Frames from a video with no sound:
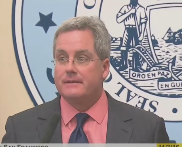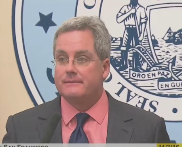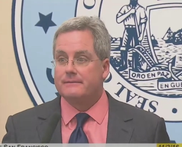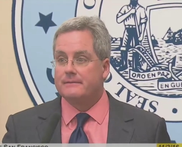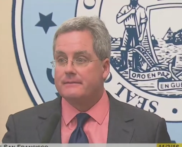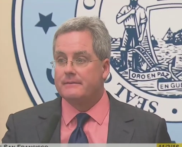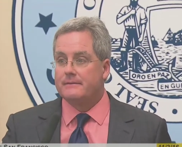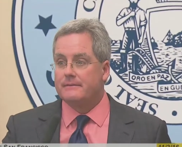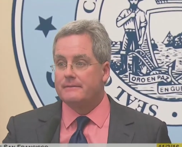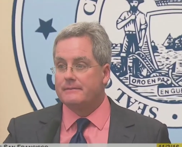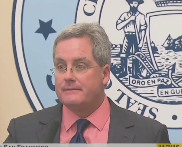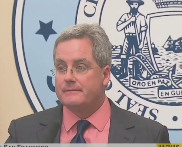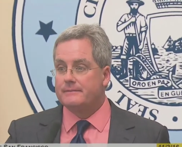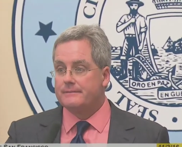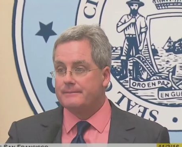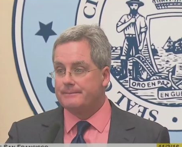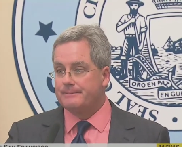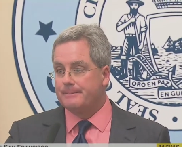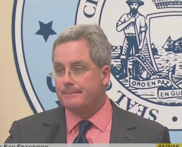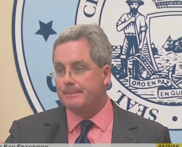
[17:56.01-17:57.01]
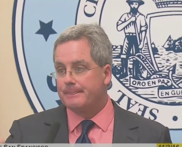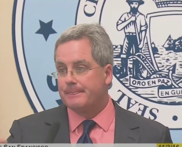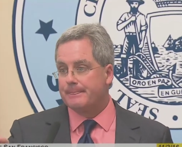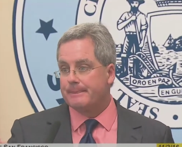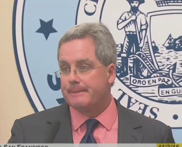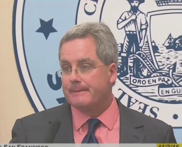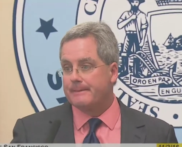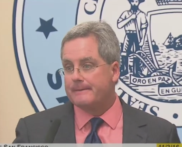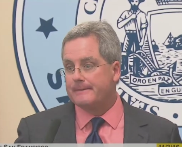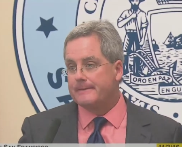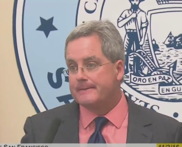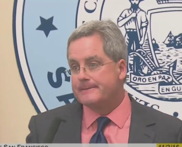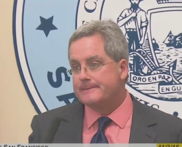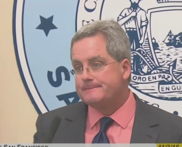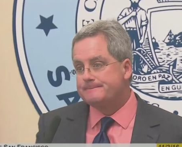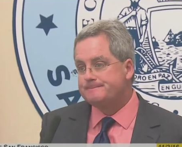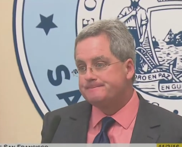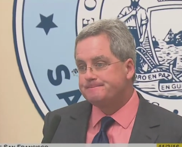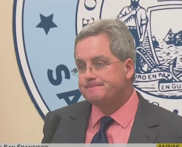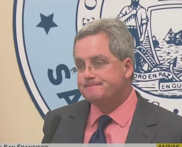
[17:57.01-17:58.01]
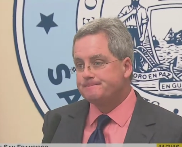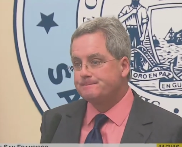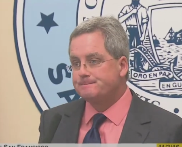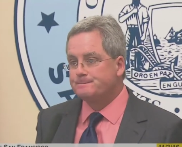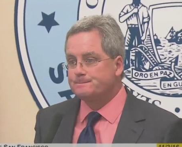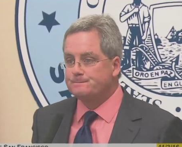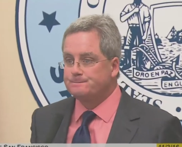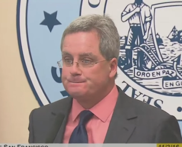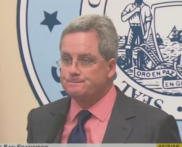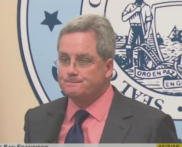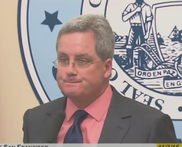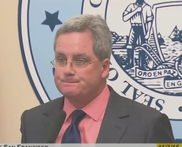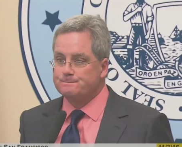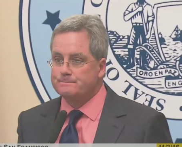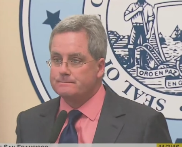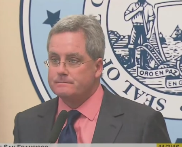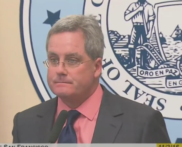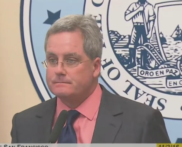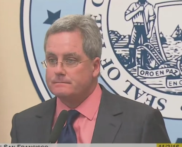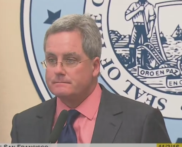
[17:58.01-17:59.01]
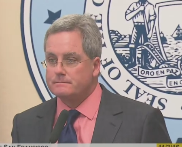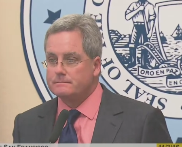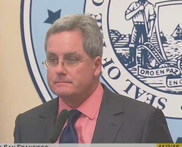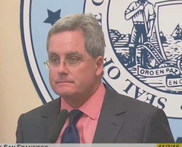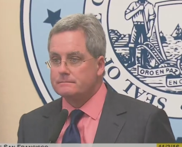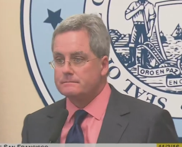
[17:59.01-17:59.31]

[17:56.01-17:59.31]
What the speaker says: (no one is talking)